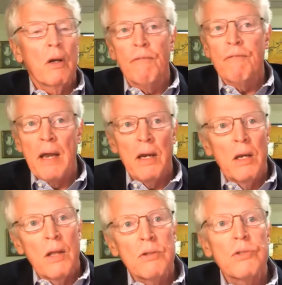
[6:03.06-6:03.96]
go find
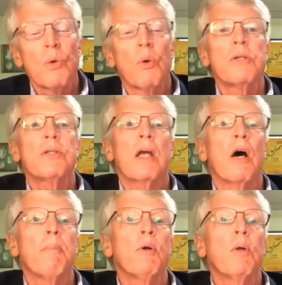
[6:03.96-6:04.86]
another source to
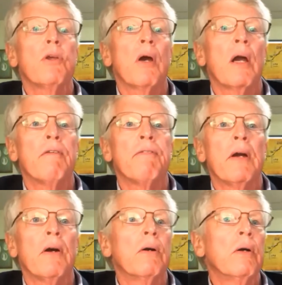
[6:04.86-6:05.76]
help you with your
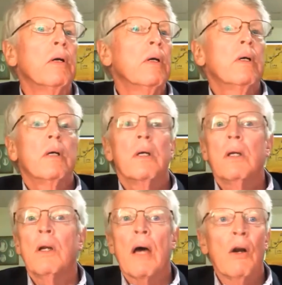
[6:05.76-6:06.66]
airfare,
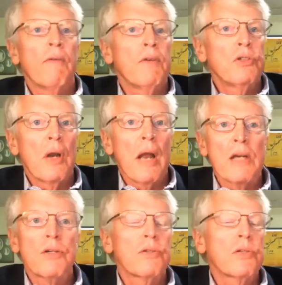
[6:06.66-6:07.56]
I don't know if it's your
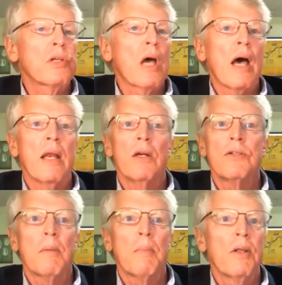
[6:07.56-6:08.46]
National Society or
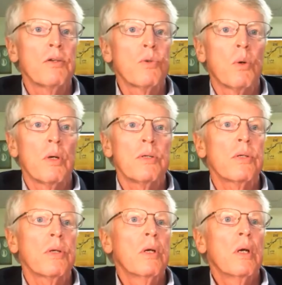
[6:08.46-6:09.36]
some other source,